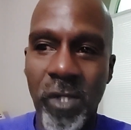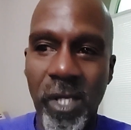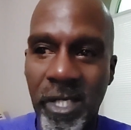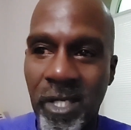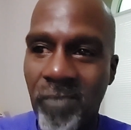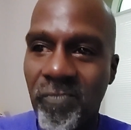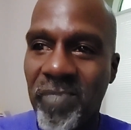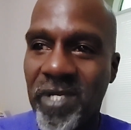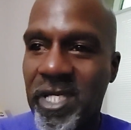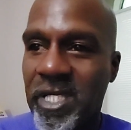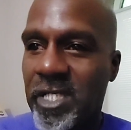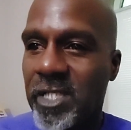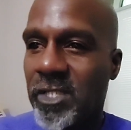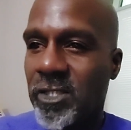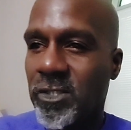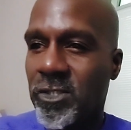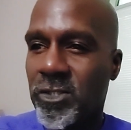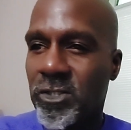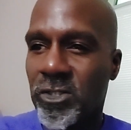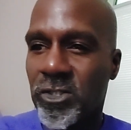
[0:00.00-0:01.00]
It can
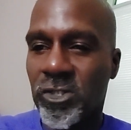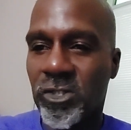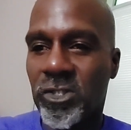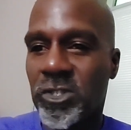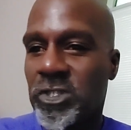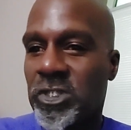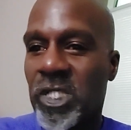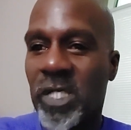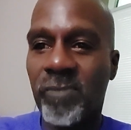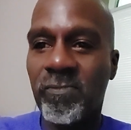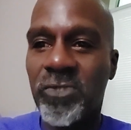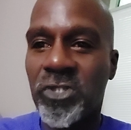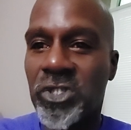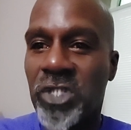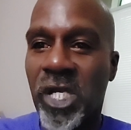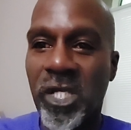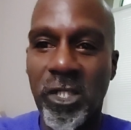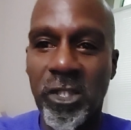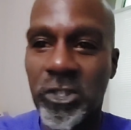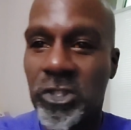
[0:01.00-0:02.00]
be Jim
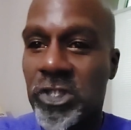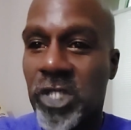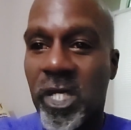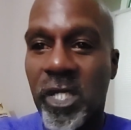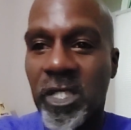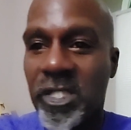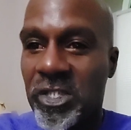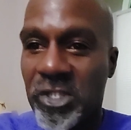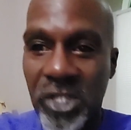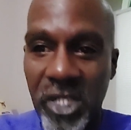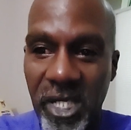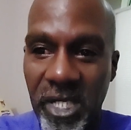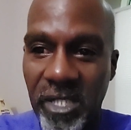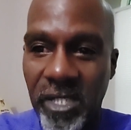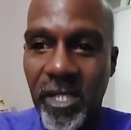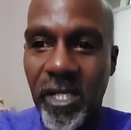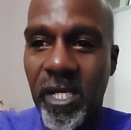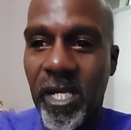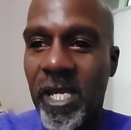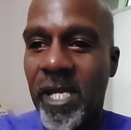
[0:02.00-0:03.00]
Jiggly
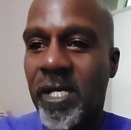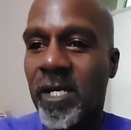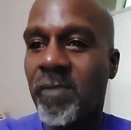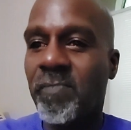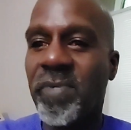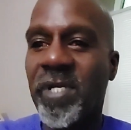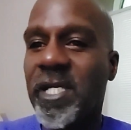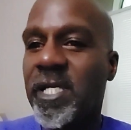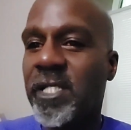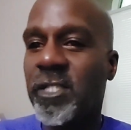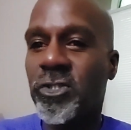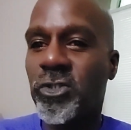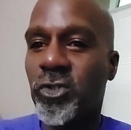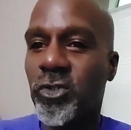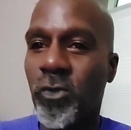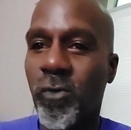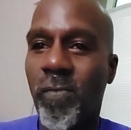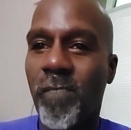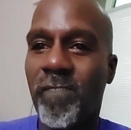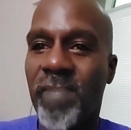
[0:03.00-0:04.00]
Jin. It could be
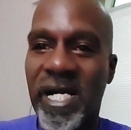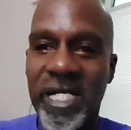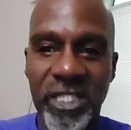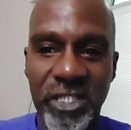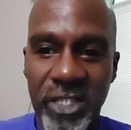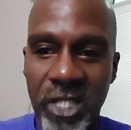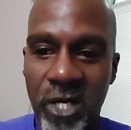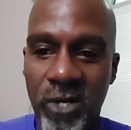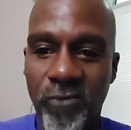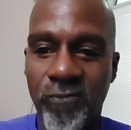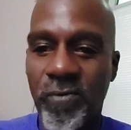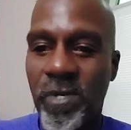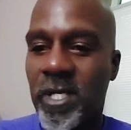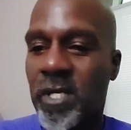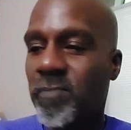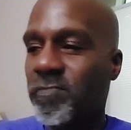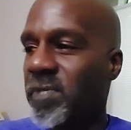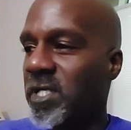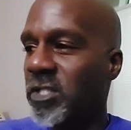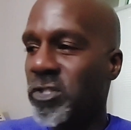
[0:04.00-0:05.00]
to myself. It
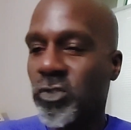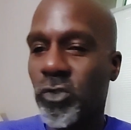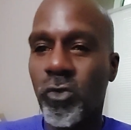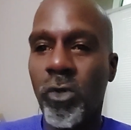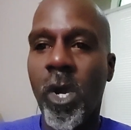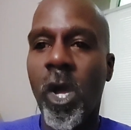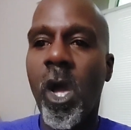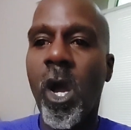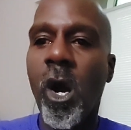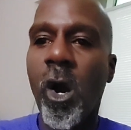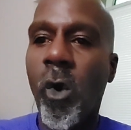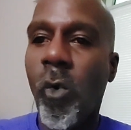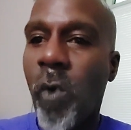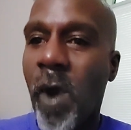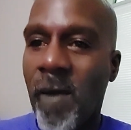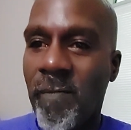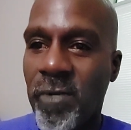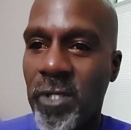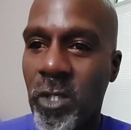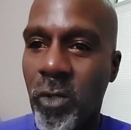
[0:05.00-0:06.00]
can be to
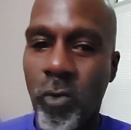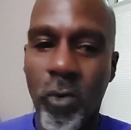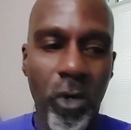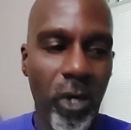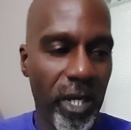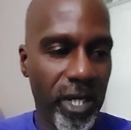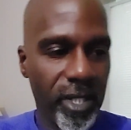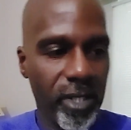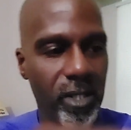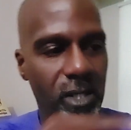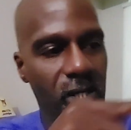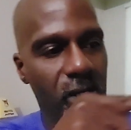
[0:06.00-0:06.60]
whoever you want.